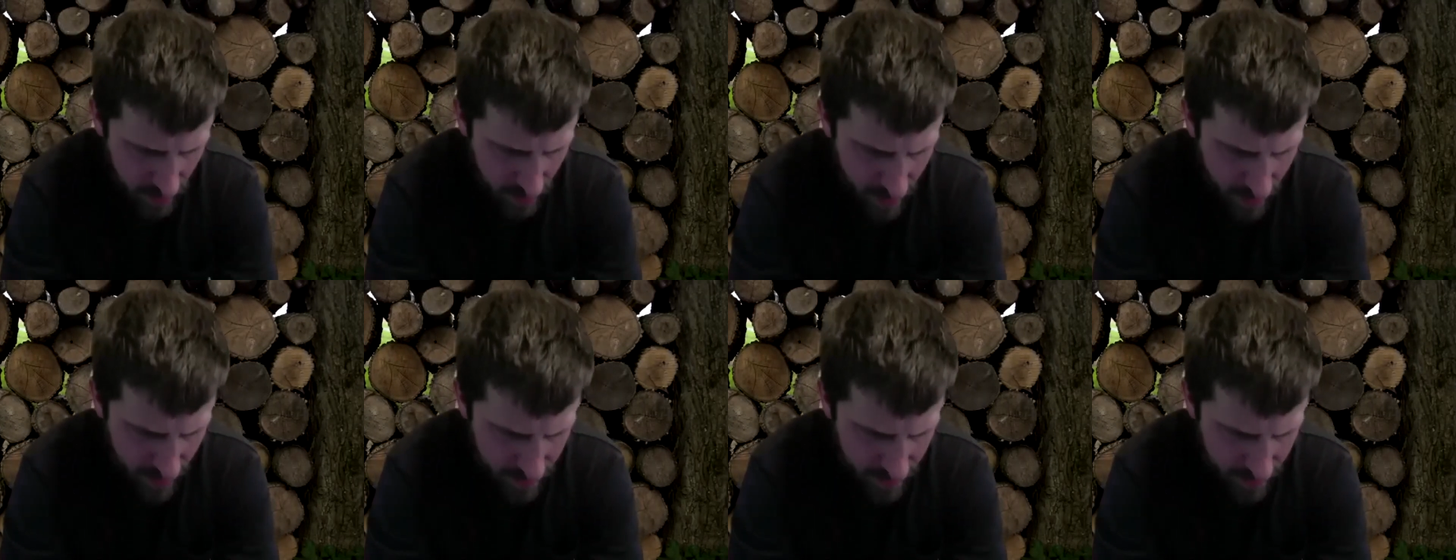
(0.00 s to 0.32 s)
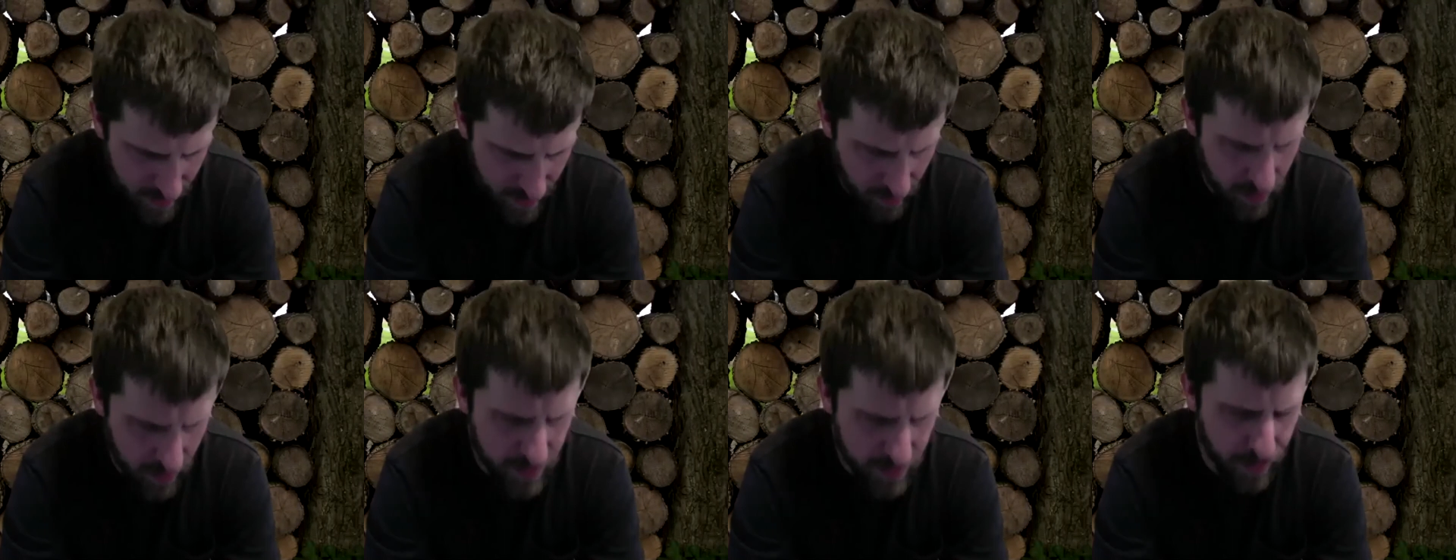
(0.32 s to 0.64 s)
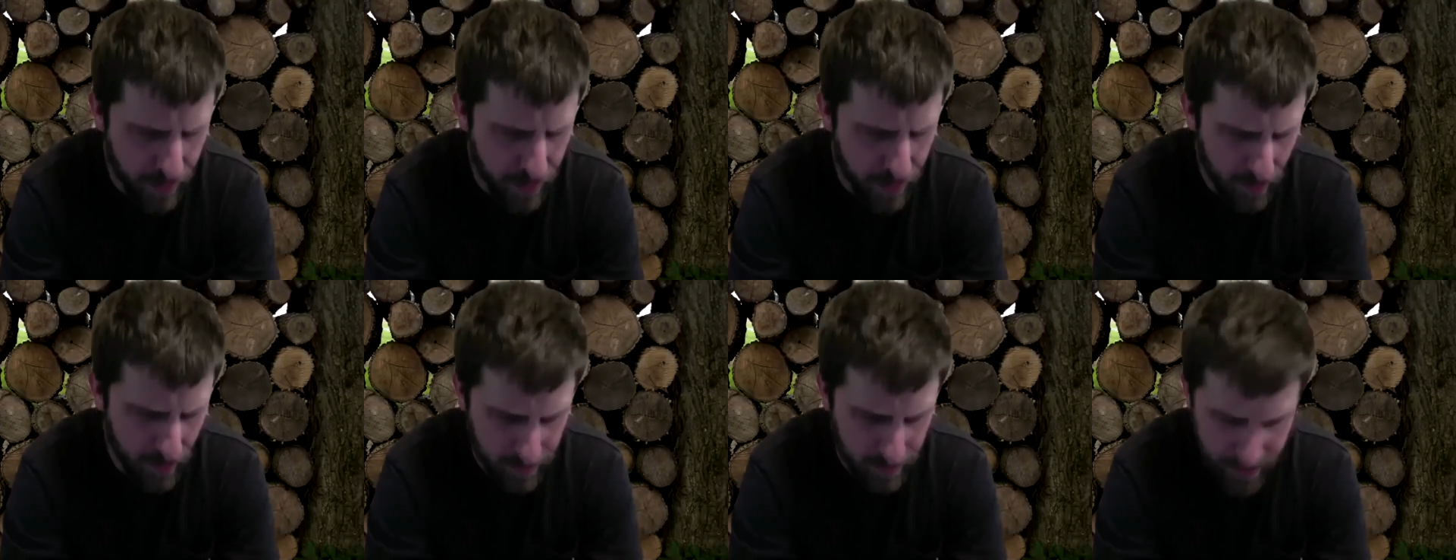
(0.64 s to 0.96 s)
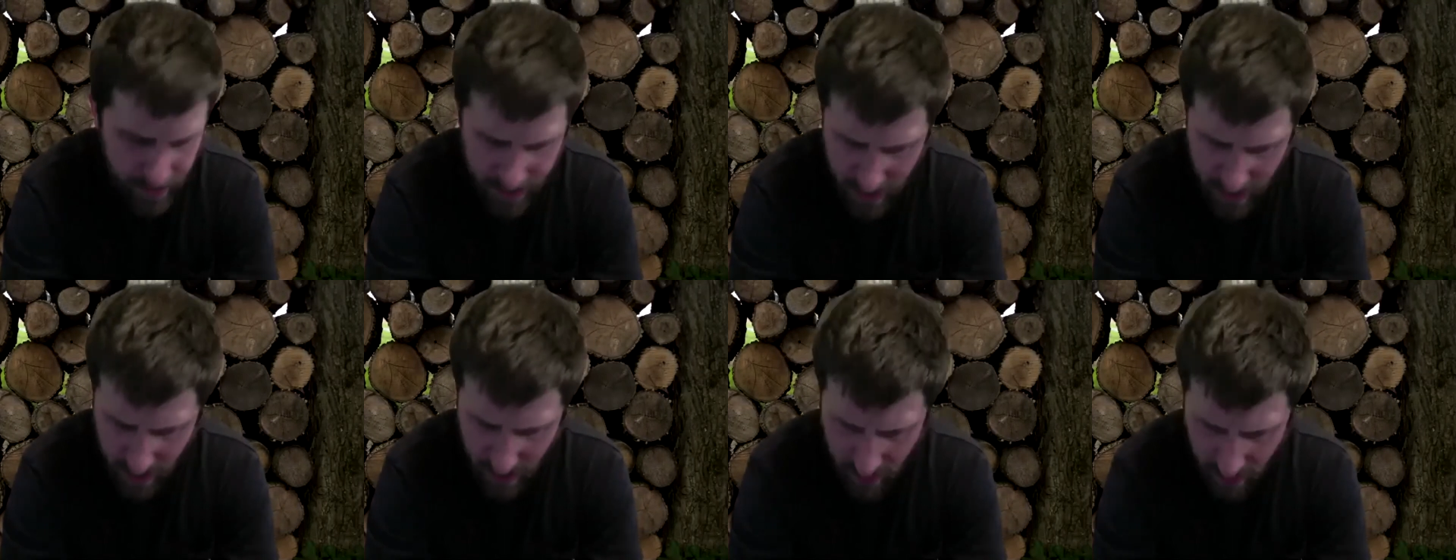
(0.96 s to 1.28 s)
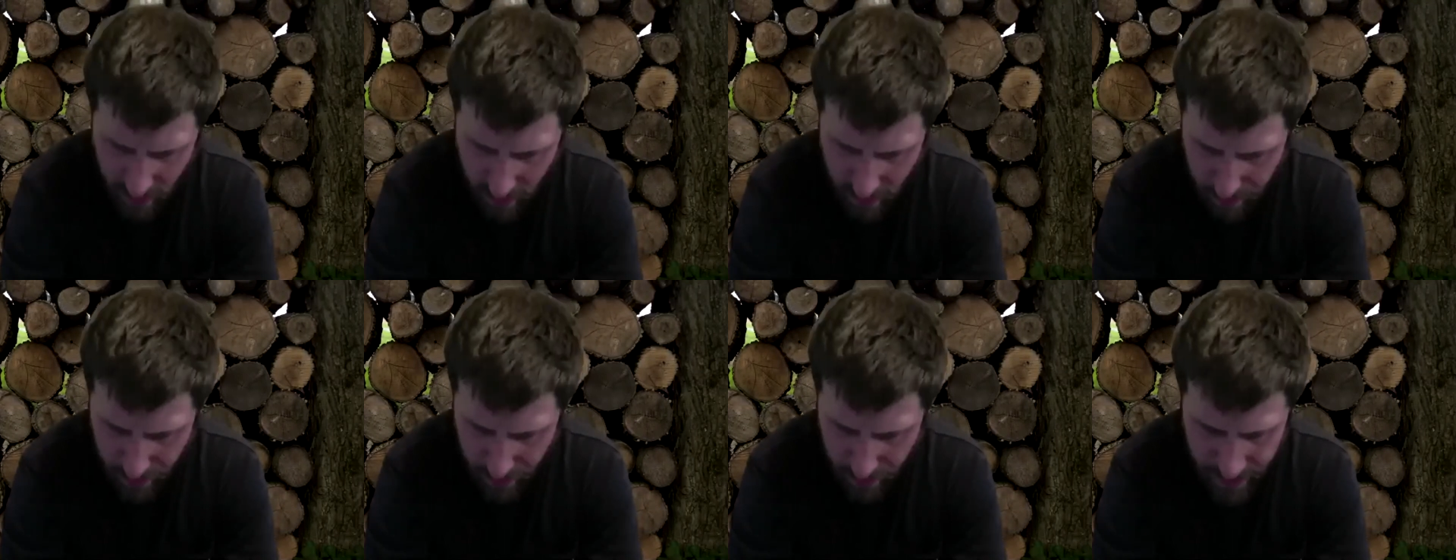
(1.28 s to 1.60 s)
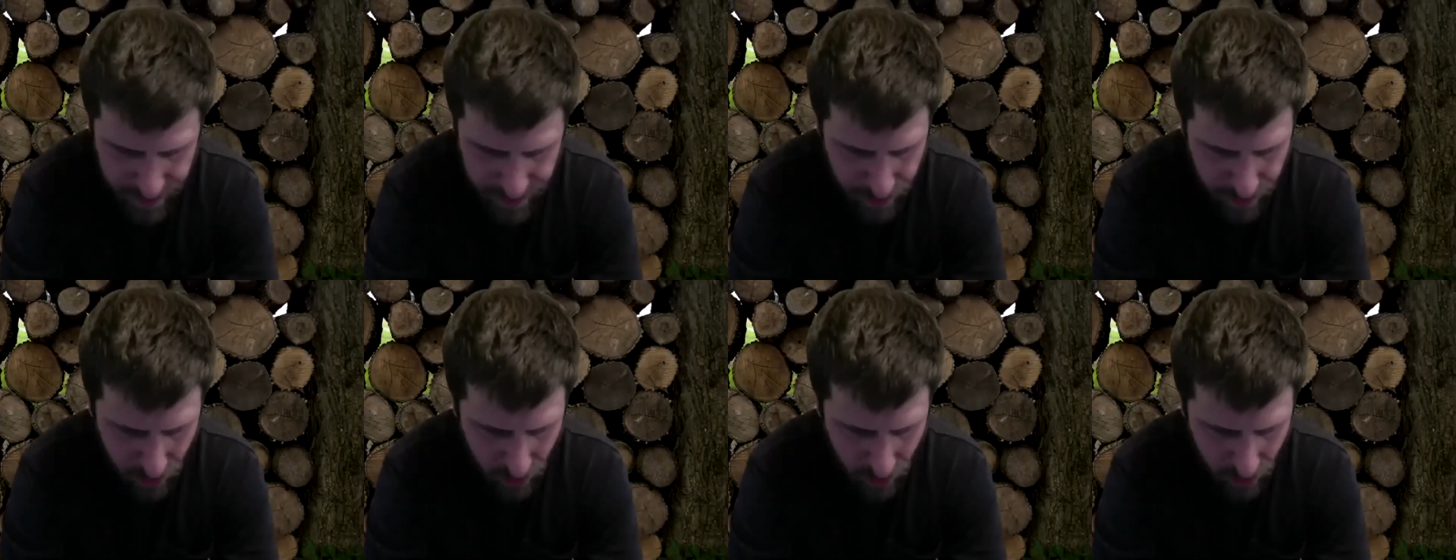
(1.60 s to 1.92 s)
that was probably done on a
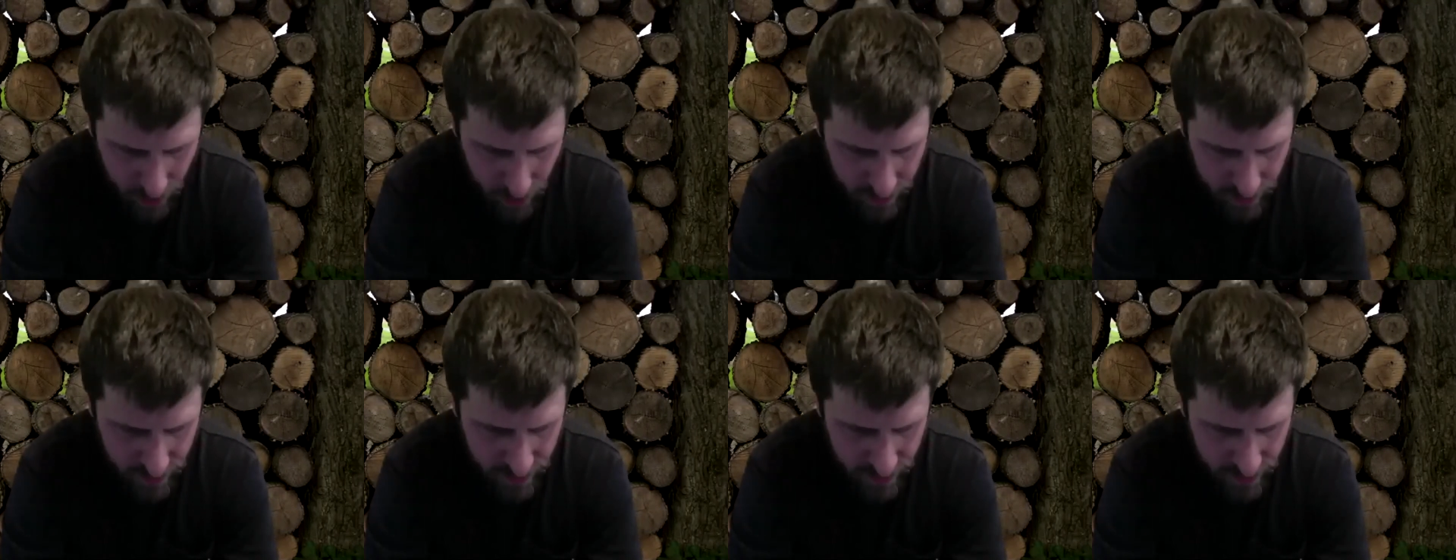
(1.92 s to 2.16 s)
Bridgeport.